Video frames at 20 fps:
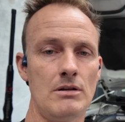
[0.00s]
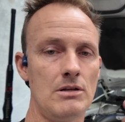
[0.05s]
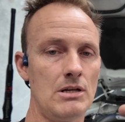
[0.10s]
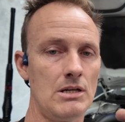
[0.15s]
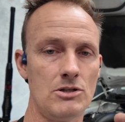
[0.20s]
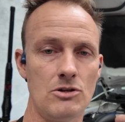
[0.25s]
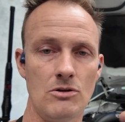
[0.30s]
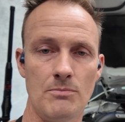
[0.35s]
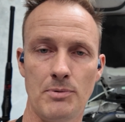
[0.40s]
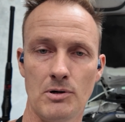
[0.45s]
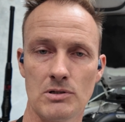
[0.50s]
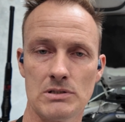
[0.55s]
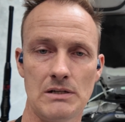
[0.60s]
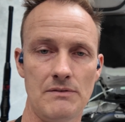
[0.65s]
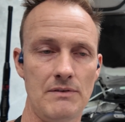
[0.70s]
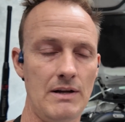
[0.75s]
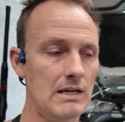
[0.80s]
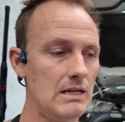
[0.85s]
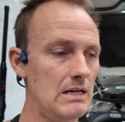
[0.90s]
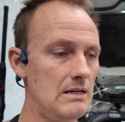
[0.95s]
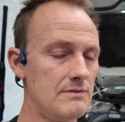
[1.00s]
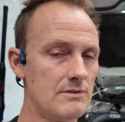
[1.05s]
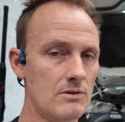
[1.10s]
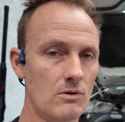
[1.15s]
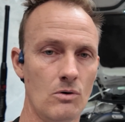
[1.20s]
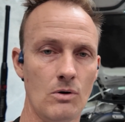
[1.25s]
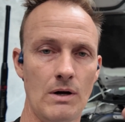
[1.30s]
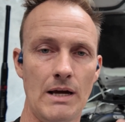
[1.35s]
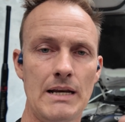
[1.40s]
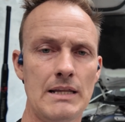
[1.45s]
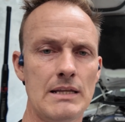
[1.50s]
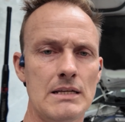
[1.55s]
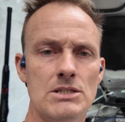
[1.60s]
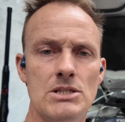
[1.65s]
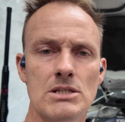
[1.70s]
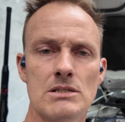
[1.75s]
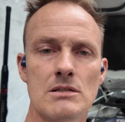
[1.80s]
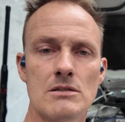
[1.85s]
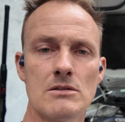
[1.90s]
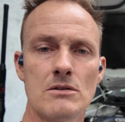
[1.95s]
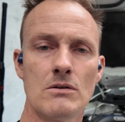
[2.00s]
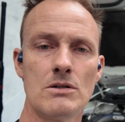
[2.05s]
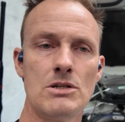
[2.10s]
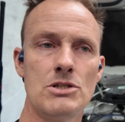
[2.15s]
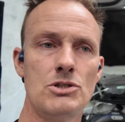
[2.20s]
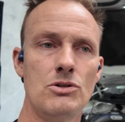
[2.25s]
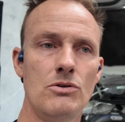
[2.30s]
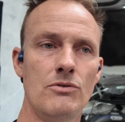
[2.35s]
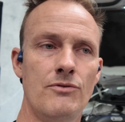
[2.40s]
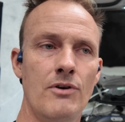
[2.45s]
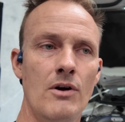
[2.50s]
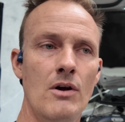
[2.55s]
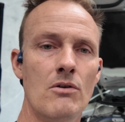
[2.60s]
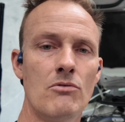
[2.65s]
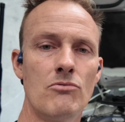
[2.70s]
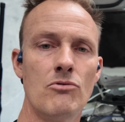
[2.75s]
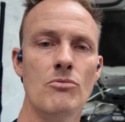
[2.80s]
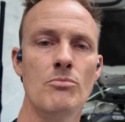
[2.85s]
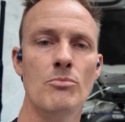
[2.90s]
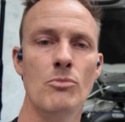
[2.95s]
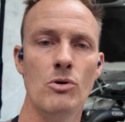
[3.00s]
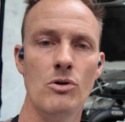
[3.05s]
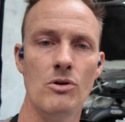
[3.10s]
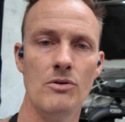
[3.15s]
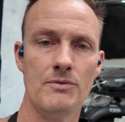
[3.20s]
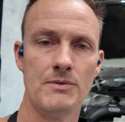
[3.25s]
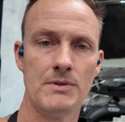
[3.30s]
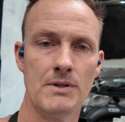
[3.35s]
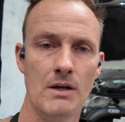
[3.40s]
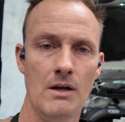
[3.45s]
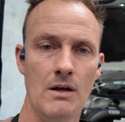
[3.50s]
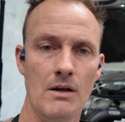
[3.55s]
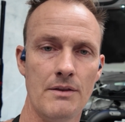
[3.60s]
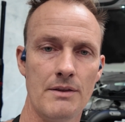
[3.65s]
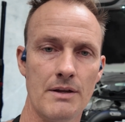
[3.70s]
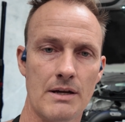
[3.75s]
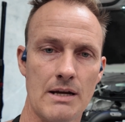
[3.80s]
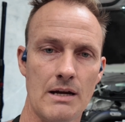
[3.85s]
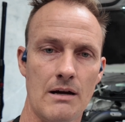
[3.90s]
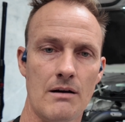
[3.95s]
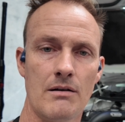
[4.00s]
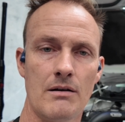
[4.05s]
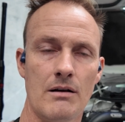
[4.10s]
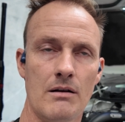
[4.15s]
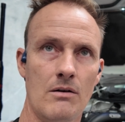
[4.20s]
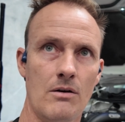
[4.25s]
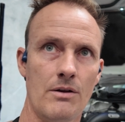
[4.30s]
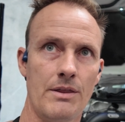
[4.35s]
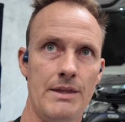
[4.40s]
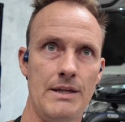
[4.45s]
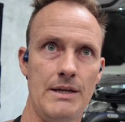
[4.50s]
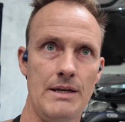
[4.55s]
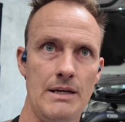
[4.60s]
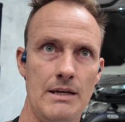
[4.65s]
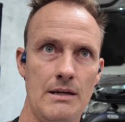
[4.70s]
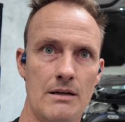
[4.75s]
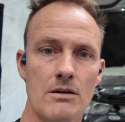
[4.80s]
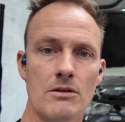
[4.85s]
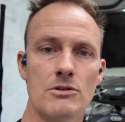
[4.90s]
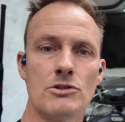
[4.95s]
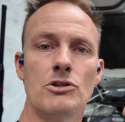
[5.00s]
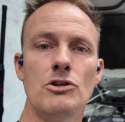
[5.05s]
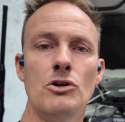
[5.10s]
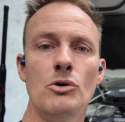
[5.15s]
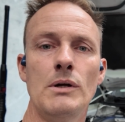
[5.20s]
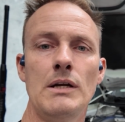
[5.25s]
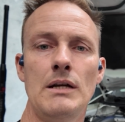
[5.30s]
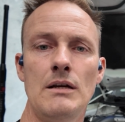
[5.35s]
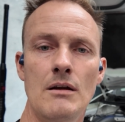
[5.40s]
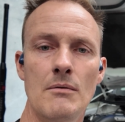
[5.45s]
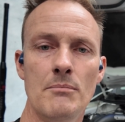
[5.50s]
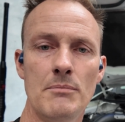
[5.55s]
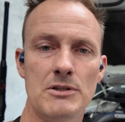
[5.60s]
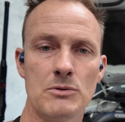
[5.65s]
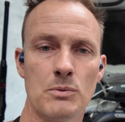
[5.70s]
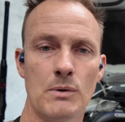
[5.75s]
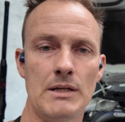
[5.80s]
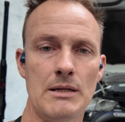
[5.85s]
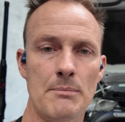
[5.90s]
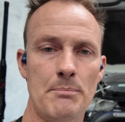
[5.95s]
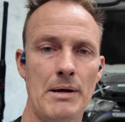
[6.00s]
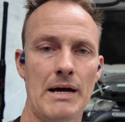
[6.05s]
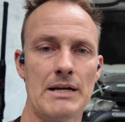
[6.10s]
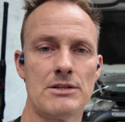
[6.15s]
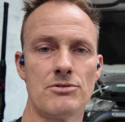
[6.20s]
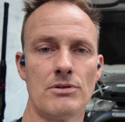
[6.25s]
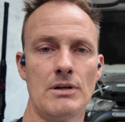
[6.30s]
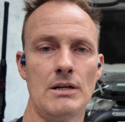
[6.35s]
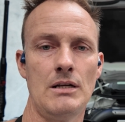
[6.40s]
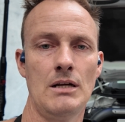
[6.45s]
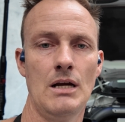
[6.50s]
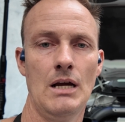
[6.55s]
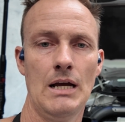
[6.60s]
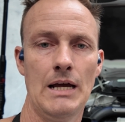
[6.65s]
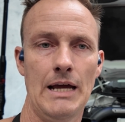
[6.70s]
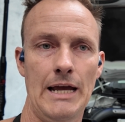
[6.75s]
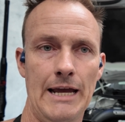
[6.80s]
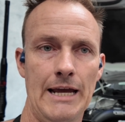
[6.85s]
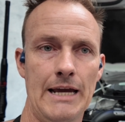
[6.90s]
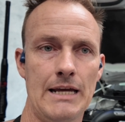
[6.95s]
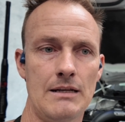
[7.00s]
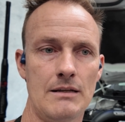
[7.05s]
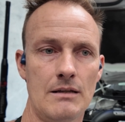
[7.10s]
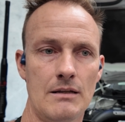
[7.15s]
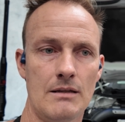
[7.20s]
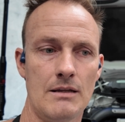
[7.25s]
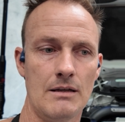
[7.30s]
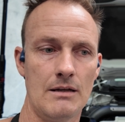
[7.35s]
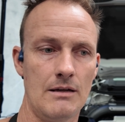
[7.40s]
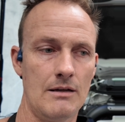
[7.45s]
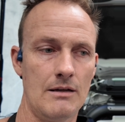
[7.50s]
You can do positive, negatives, or anything, just as long as you've removed the current or the continuity between the battery and